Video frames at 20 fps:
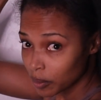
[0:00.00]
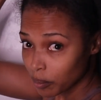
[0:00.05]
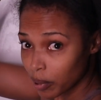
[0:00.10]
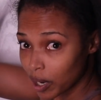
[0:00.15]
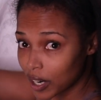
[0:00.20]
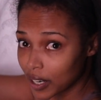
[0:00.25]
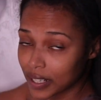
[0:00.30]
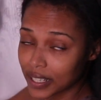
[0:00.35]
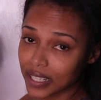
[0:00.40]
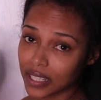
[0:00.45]

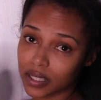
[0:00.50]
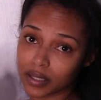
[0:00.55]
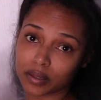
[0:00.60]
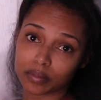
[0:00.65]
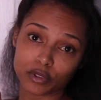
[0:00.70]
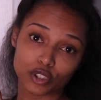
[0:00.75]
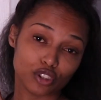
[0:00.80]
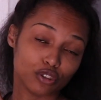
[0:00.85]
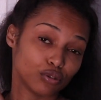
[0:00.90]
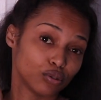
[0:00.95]
parting.
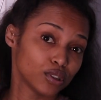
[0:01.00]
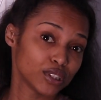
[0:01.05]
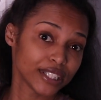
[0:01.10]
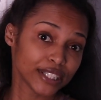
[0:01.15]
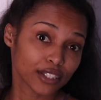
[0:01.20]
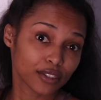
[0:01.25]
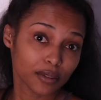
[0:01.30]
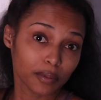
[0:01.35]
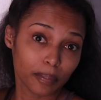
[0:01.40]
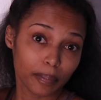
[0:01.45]
Do
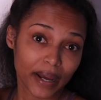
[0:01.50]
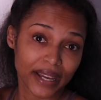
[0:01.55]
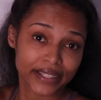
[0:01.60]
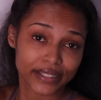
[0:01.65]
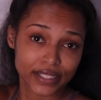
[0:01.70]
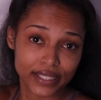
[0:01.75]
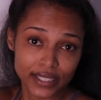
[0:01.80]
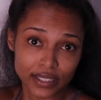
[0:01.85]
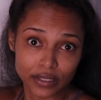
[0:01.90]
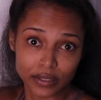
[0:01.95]
little by
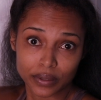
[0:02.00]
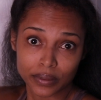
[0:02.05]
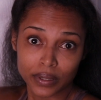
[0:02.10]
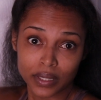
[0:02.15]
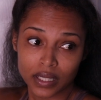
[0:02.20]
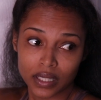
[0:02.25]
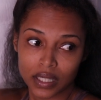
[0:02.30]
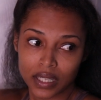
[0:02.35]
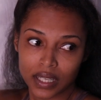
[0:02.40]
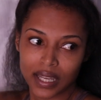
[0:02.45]
little.
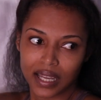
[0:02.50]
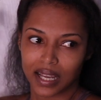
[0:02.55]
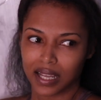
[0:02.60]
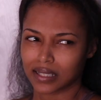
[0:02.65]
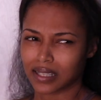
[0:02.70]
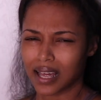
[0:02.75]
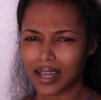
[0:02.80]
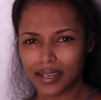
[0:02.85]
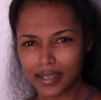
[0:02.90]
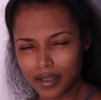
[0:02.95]
A
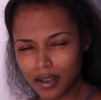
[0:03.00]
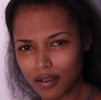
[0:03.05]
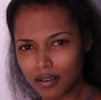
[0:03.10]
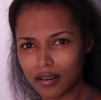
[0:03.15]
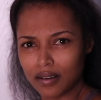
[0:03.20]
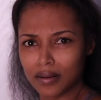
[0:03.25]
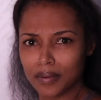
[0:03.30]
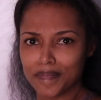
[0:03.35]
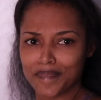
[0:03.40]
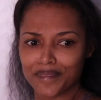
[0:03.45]
lot of
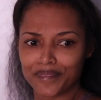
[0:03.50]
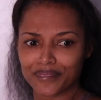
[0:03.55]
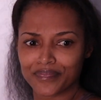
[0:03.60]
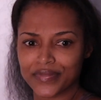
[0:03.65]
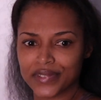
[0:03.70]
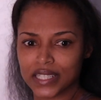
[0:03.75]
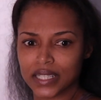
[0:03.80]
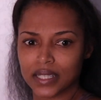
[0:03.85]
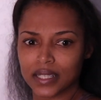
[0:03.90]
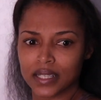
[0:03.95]
y'all
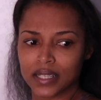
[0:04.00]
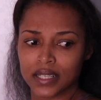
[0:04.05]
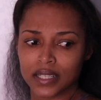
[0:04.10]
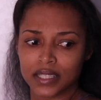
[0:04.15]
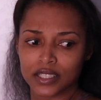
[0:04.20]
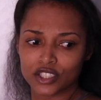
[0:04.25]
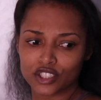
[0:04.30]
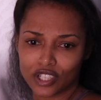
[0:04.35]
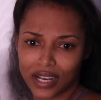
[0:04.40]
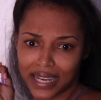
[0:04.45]

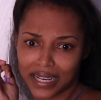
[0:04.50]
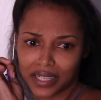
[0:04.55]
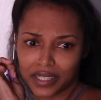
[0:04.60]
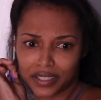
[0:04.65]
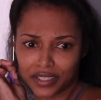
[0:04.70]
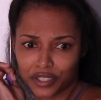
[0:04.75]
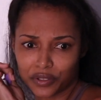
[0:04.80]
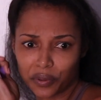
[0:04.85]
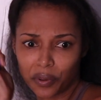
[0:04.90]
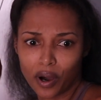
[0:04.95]
try
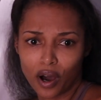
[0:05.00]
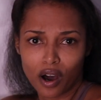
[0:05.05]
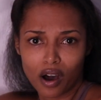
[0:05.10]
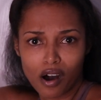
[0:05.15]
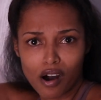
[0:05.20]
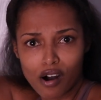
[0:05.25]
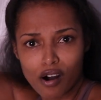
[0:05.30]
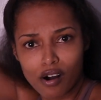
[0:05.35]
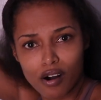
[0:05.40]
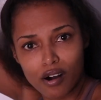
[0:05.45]
to do a
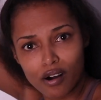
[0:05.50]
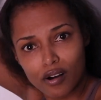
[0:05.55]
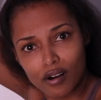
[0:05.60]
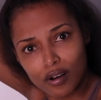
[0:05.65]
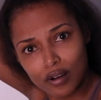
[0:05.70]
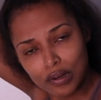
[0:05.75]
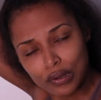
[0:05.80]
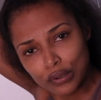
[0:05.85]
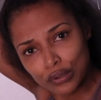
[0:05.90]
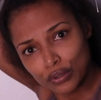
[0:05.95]

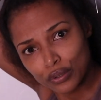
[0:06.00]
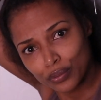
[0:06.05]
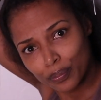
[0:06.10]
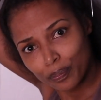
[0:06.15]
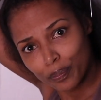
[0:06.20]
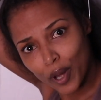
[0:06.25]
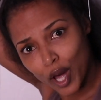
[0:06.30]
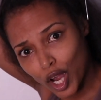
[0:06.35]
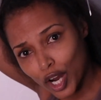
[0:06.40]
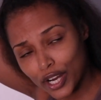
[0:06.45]
whole
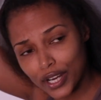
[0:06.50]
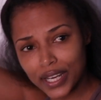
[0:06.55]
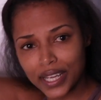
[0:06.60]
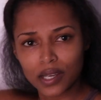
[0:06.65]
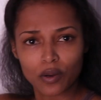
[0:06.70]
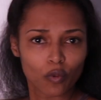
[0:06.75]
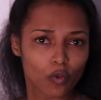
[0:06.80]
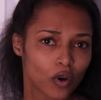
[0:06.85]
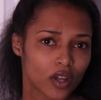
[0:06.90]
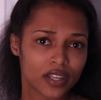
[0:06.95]
part
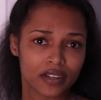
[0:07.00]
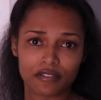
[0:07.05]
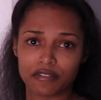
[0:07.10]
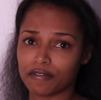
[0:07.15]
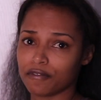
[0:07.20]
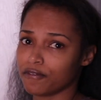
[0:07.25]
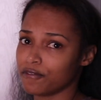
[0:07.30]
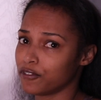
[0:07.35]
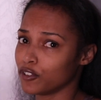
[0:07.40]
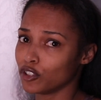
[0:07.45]
in one
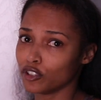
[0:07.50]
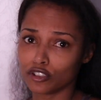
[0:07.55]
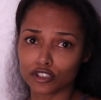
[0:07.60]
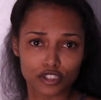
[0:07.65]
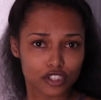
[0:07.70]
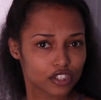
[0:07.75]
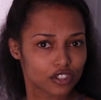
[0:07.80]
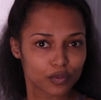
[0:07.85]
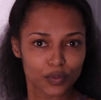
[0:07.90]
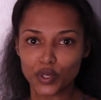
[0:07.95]

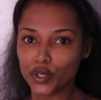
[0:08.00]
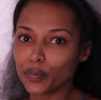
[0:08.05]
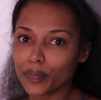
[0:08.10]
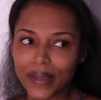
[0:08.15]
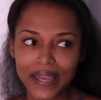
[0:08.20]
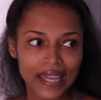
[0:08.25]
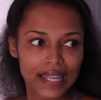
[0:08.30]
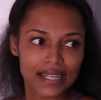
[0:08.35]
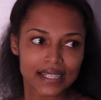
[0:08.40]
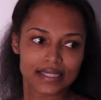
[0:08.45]
full swoop
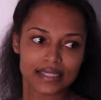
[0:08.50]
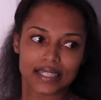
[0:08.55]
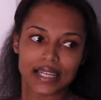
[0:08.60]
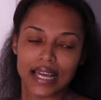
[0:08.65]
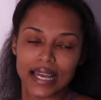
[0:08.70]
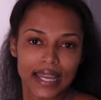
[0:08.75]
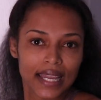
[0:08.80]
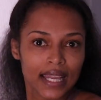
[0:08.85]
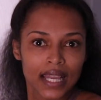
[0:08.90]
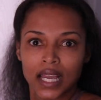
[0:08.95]
and it's
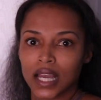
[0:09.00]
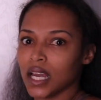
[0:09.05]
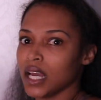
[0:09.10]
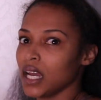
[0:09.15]
like